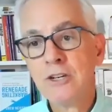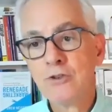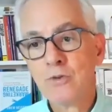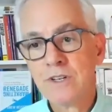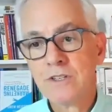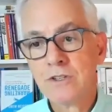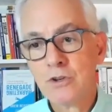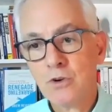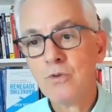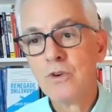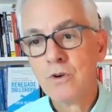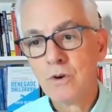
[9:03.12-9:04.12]
interest
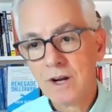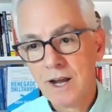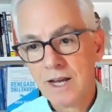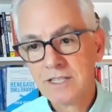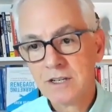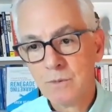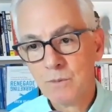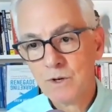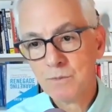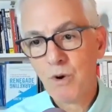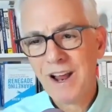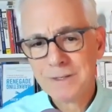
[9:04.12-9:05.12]
to your
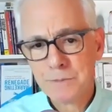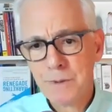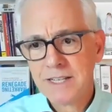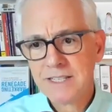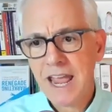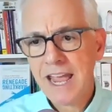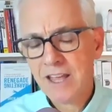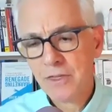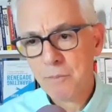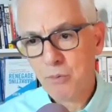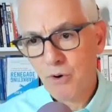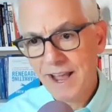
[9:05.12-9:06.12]
customers, prospects, and
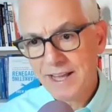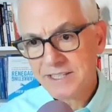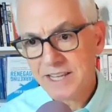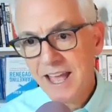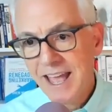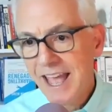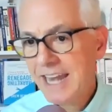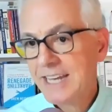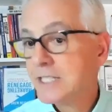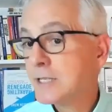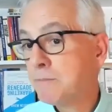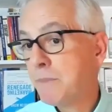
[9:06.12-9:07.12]
the press. And
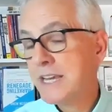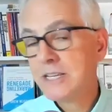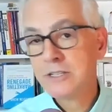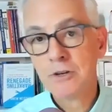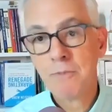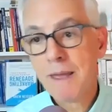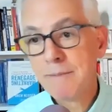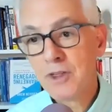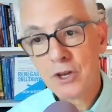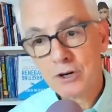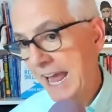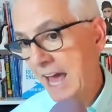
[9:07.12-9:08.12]
it speaks to maybe
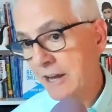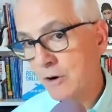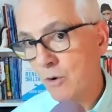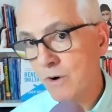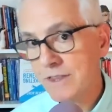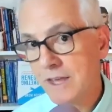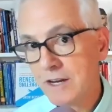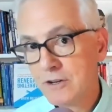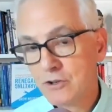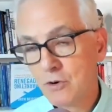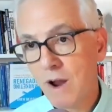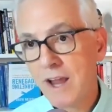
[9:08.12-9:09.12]
the category that you're
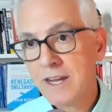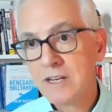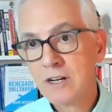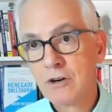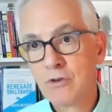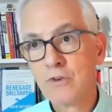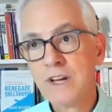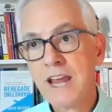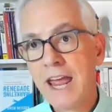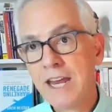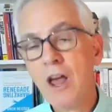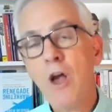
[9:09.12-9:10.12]
trying to
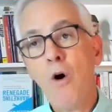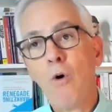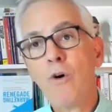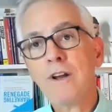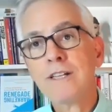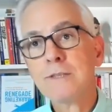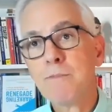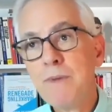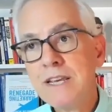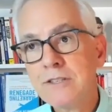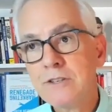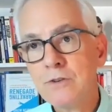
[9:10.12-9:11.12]
create, or it
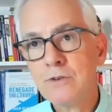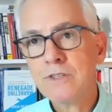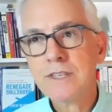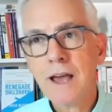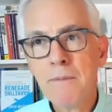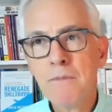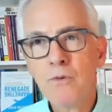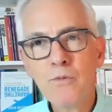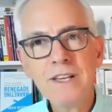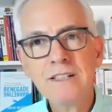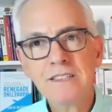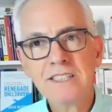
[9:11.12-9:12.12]
speaks to some
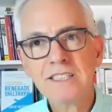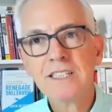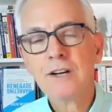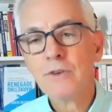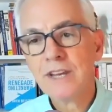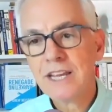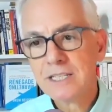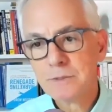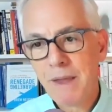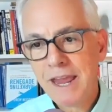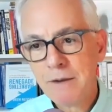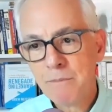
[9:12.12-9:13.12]
real serious
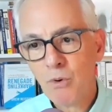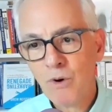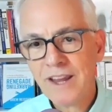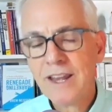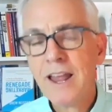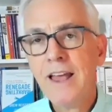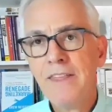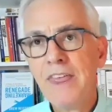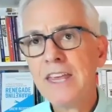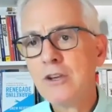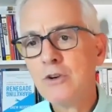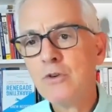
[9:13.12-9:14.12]
pain point
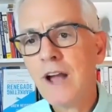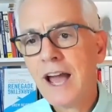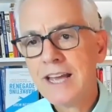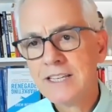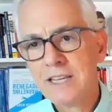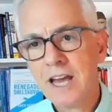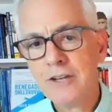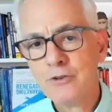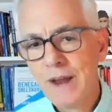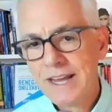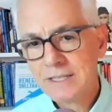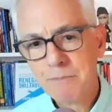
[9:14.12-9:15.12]
that you guys
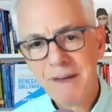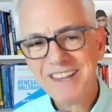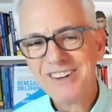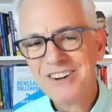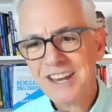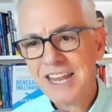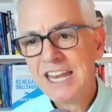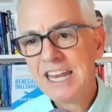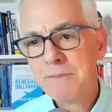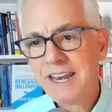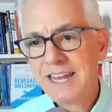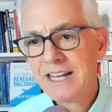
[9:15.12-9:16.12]
address better than
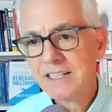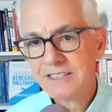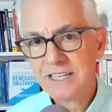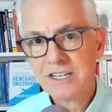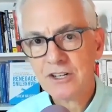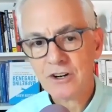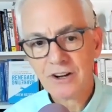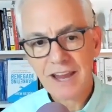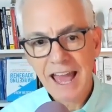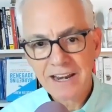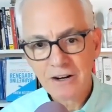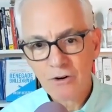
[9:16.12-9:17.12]
anybody else in your
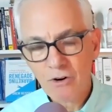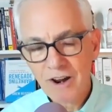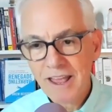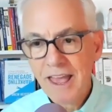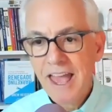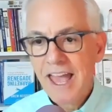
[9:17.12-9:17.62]
category.